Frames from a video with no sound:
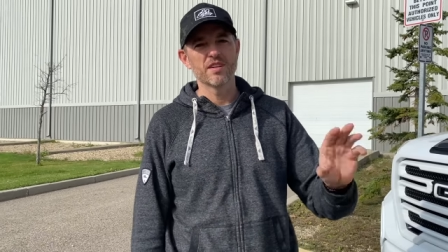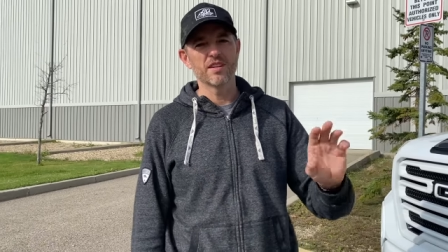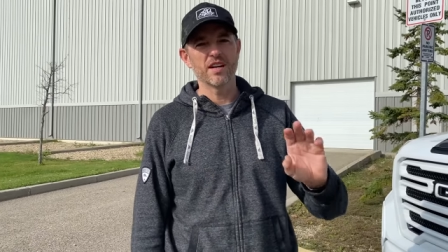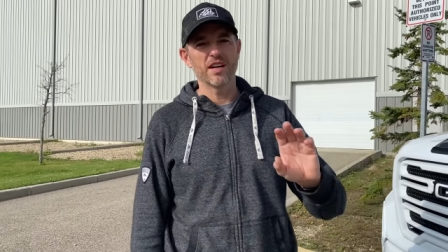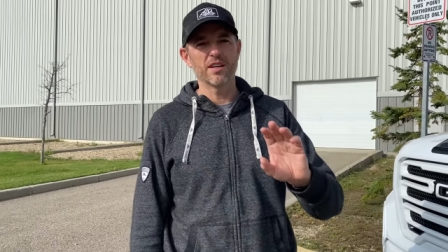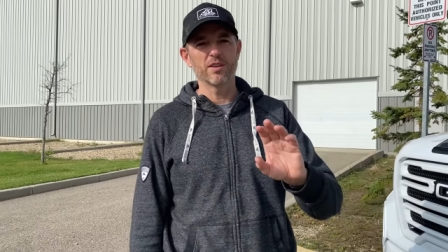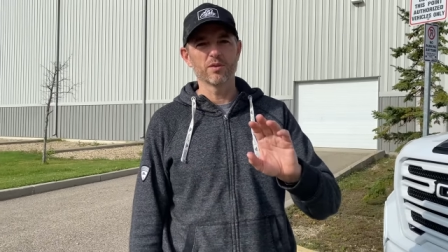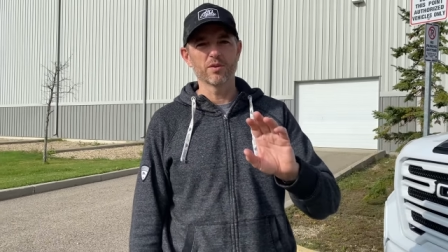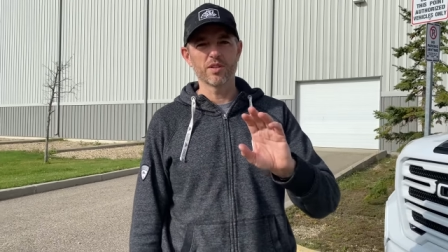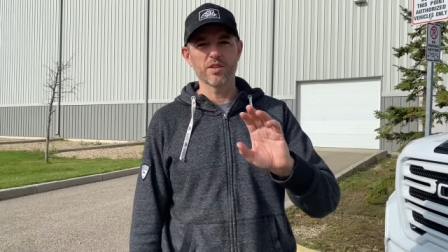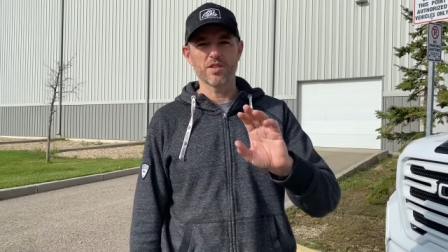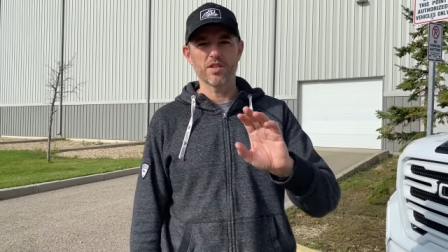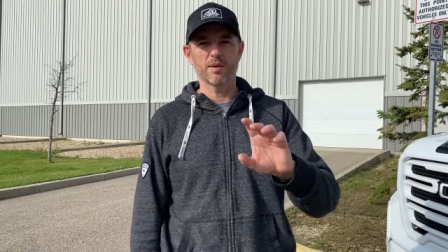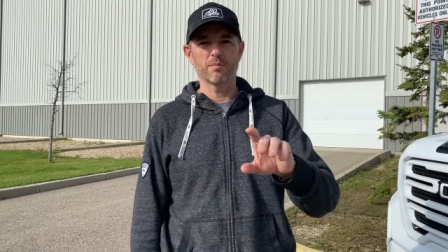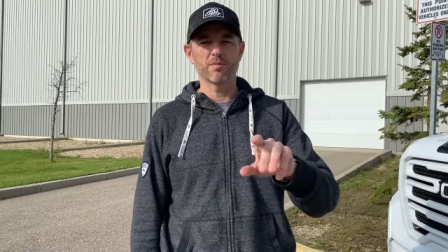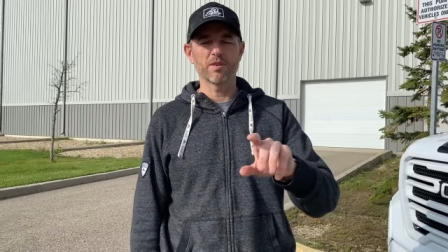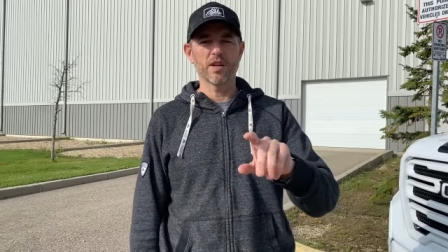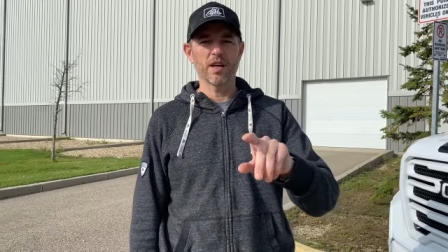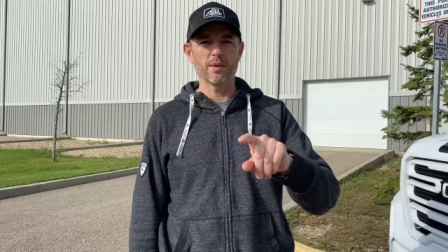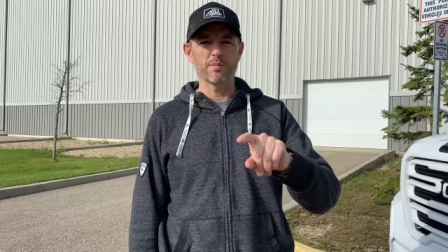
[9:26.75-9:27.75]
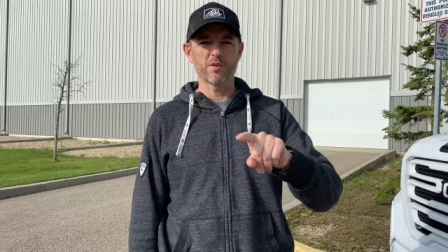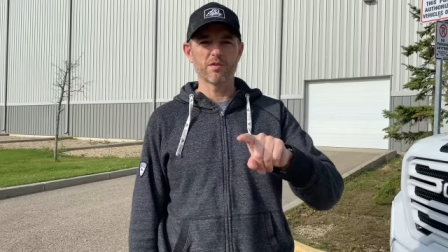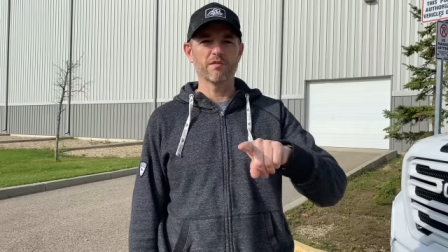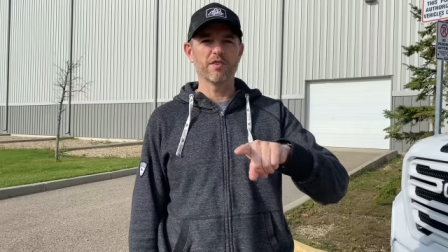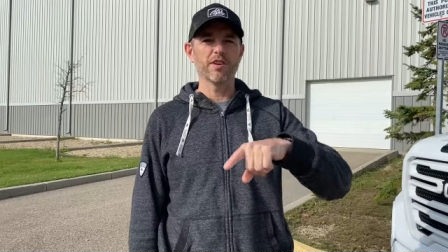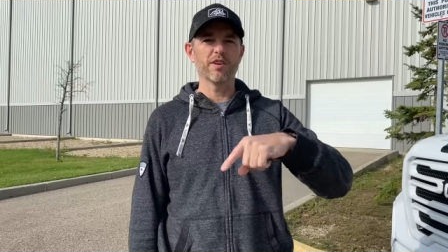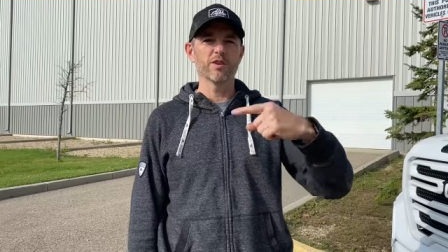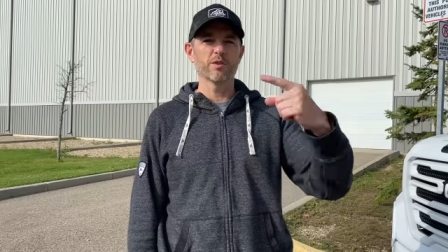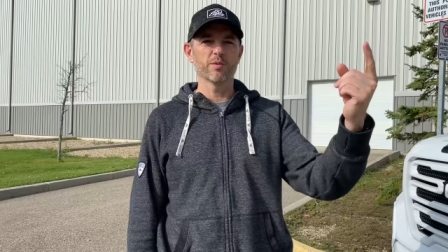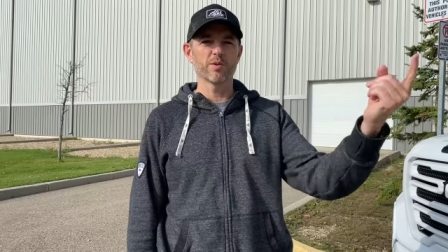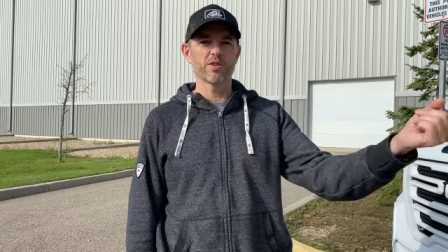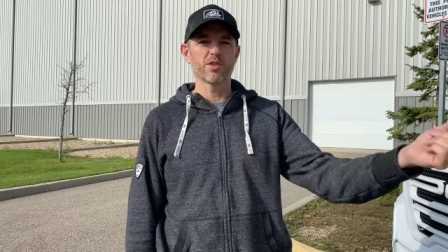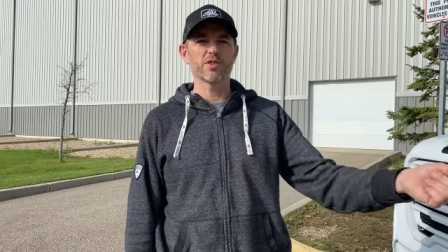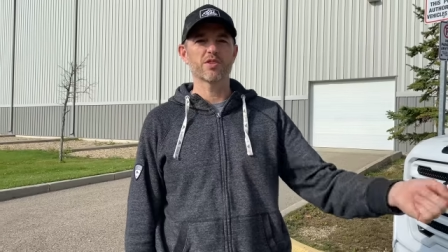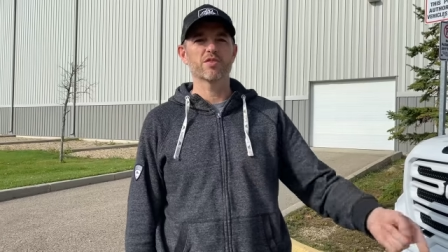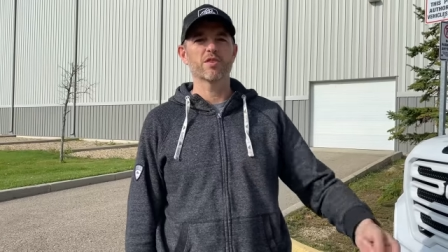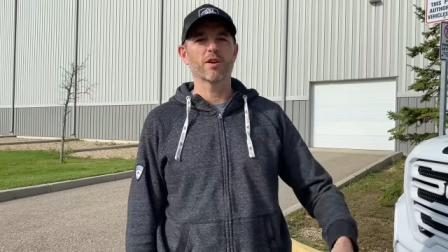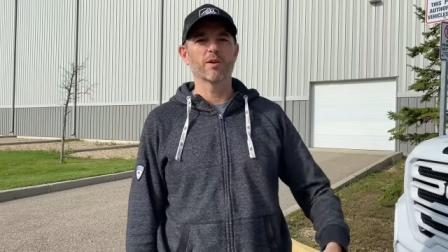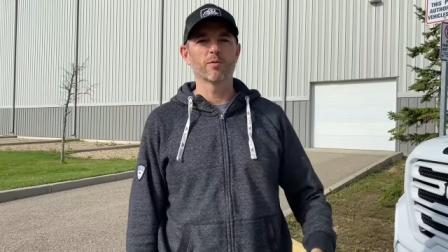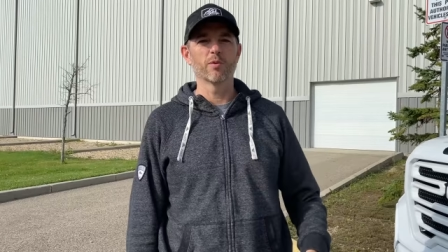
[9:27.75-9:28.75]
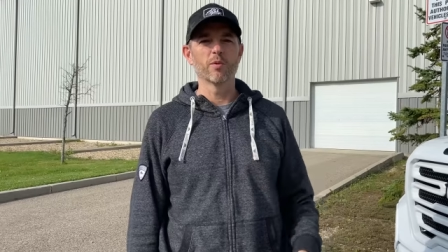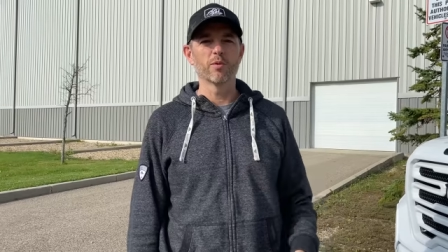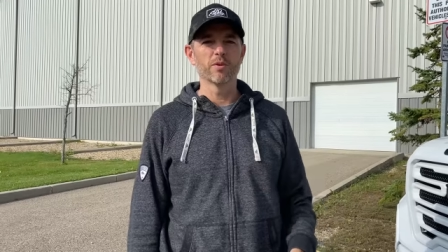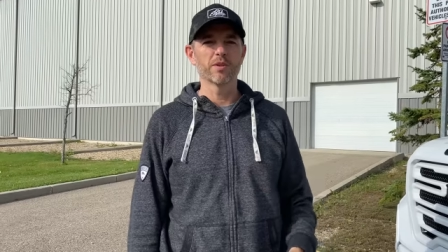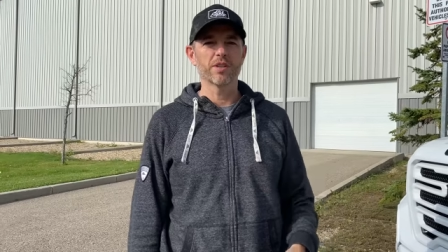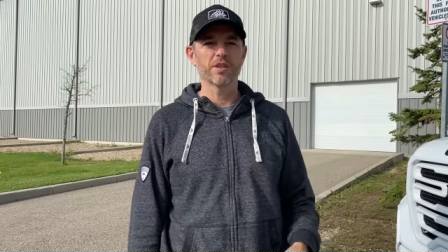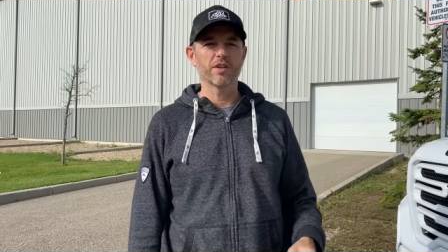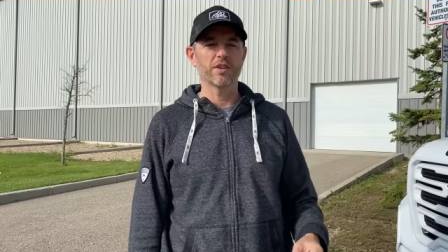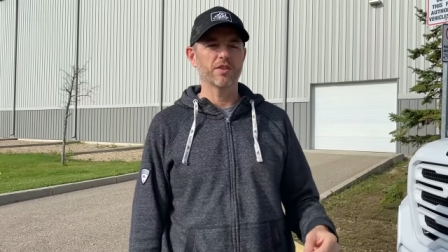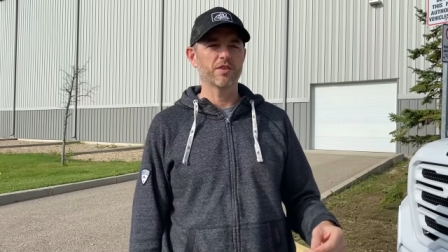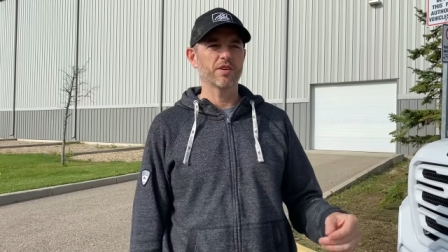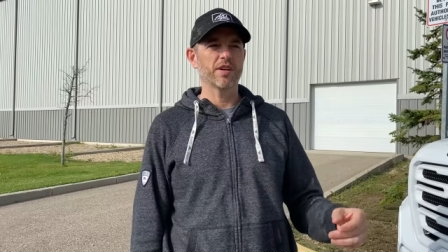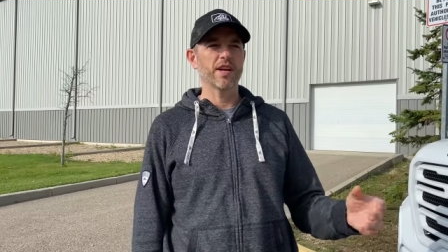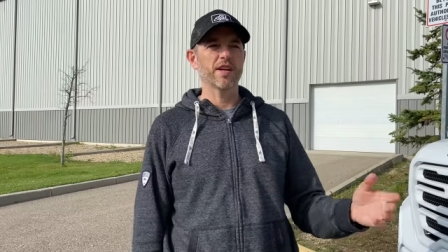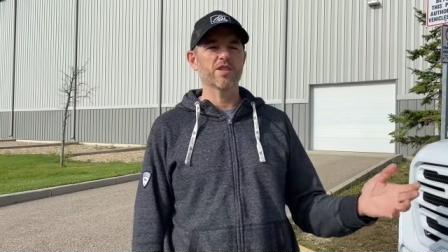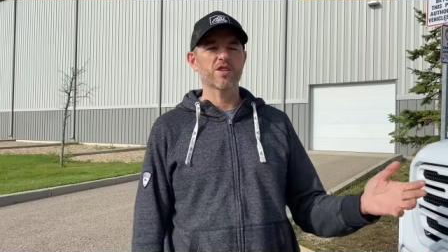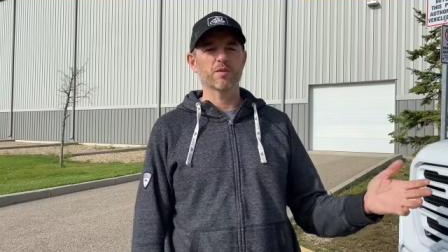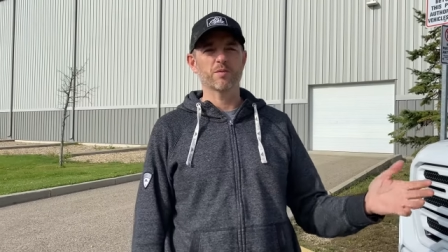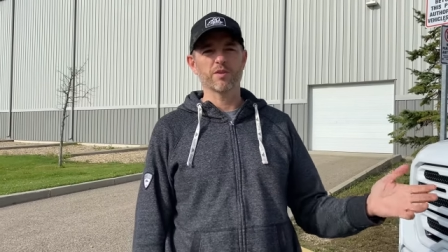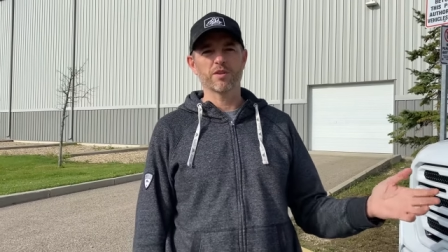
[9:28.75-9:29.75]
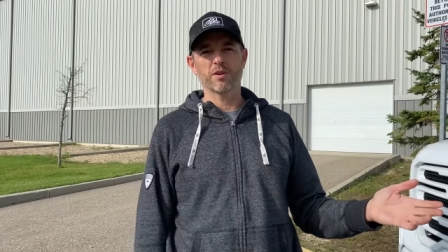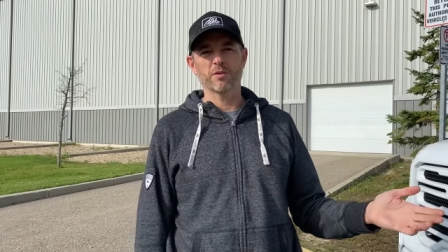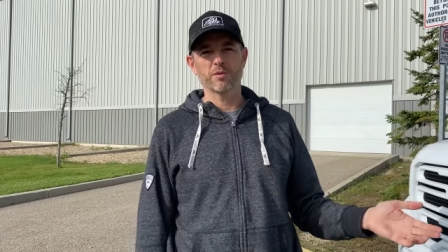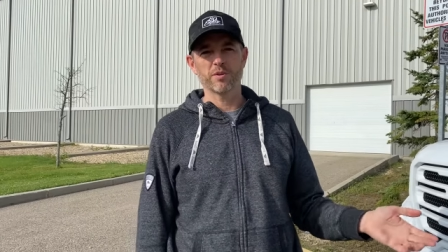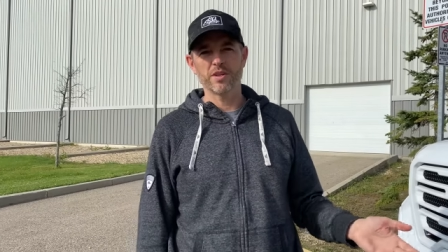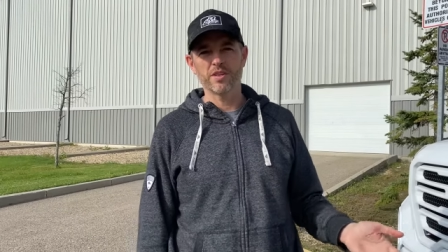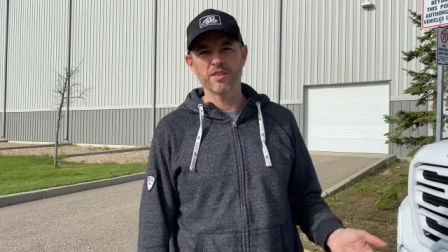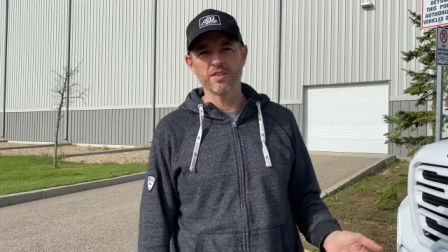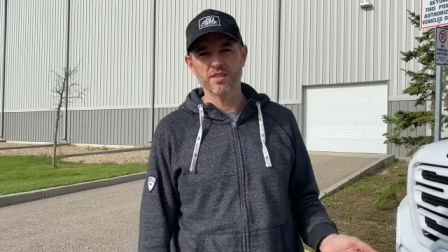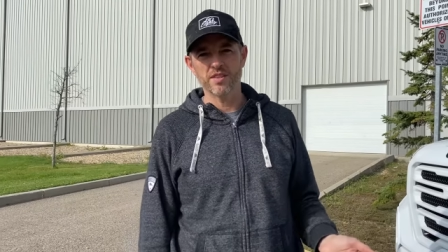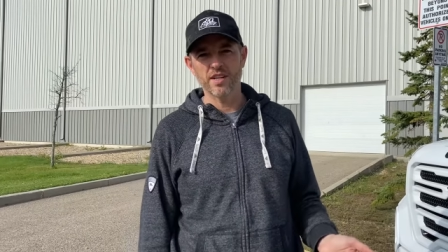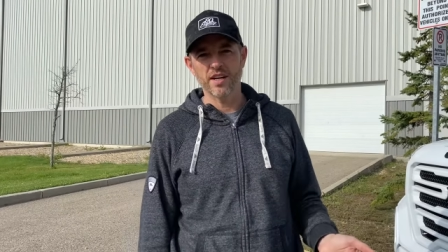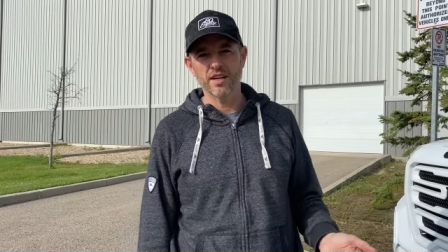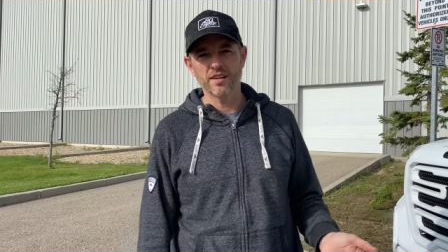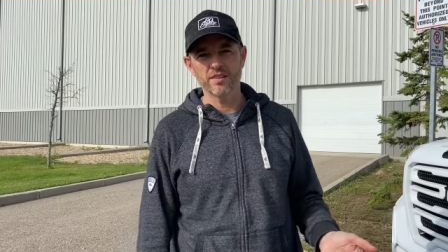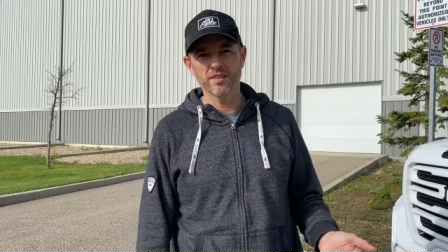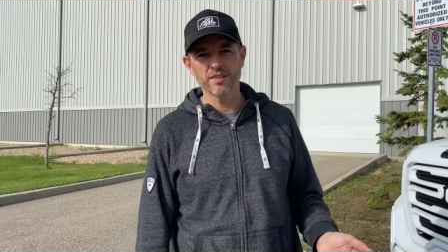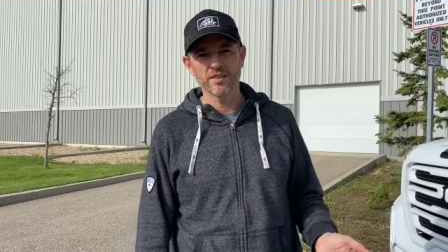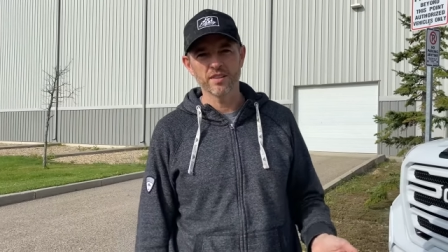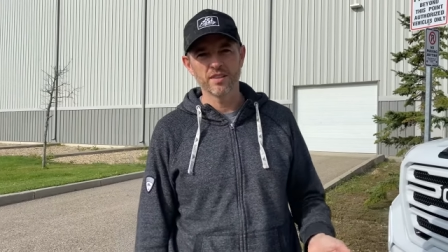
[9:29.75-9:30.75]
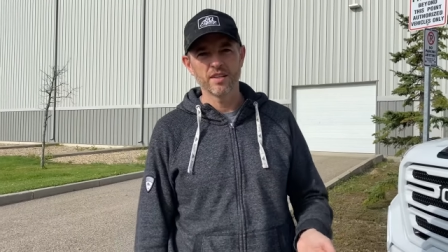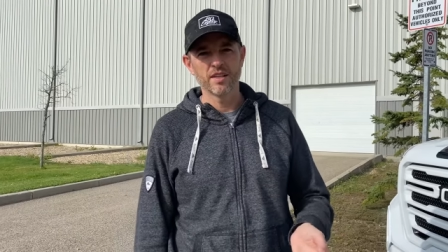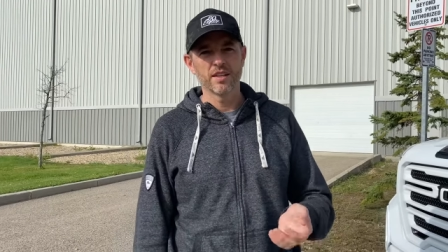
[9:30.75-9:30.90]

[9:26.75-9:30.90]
I know that sometimes a video will just start rolling and you catch it without reading the title.